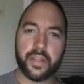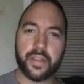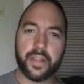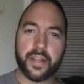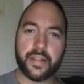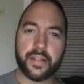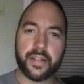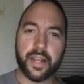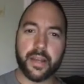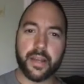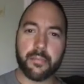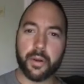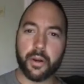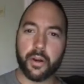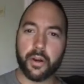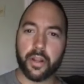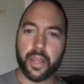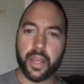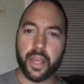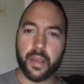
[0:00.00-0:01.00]
at that
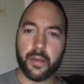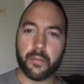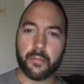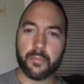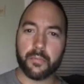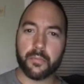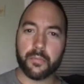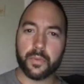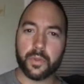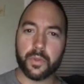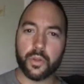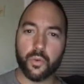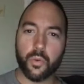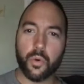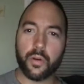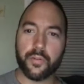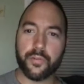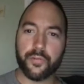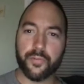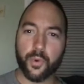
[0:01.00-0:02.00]
Danbury game, you
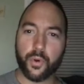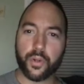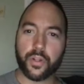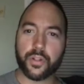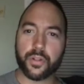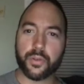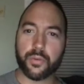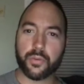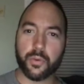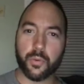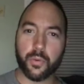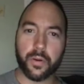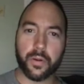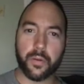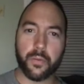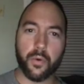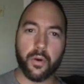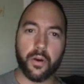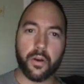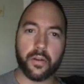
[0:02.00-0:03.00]
won
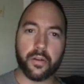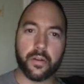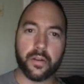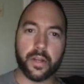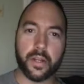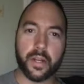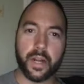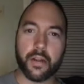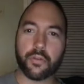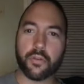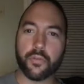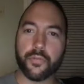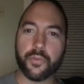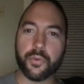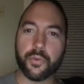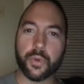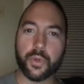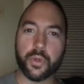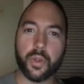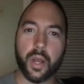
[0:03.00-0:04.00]
42-21, and I don't know if you
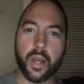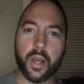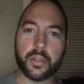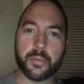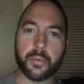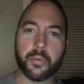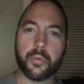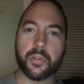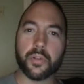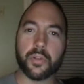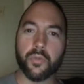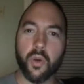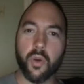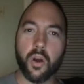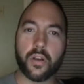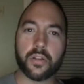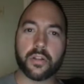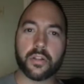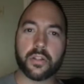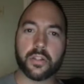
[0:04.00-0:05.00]
realize, but when you
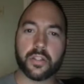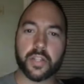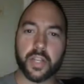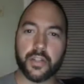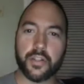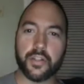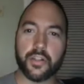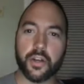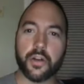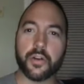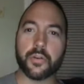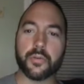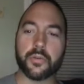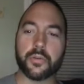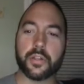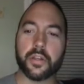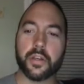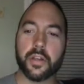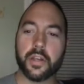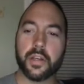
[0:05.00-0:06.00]
lost to St.
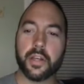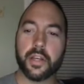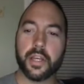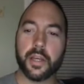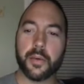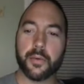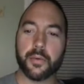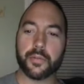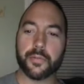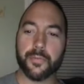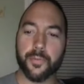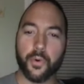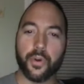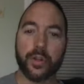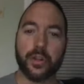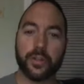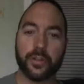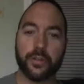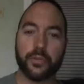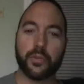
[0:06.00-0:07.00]
Joe's, it was
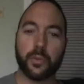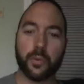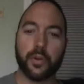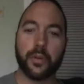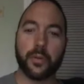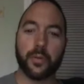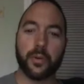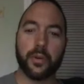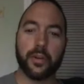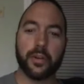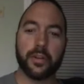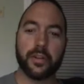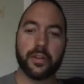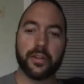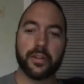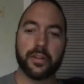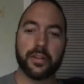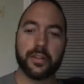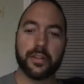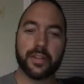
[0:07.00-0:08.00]
42-21.
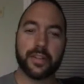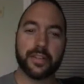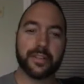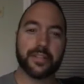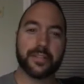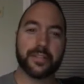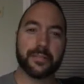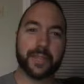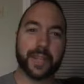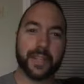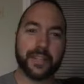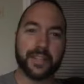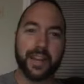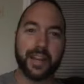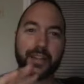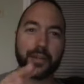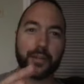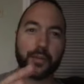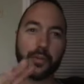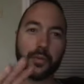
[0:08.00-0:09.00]
Mm-hmm. That's
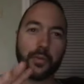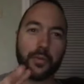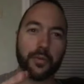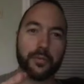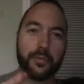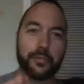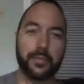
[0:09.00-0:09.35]
kind of cool.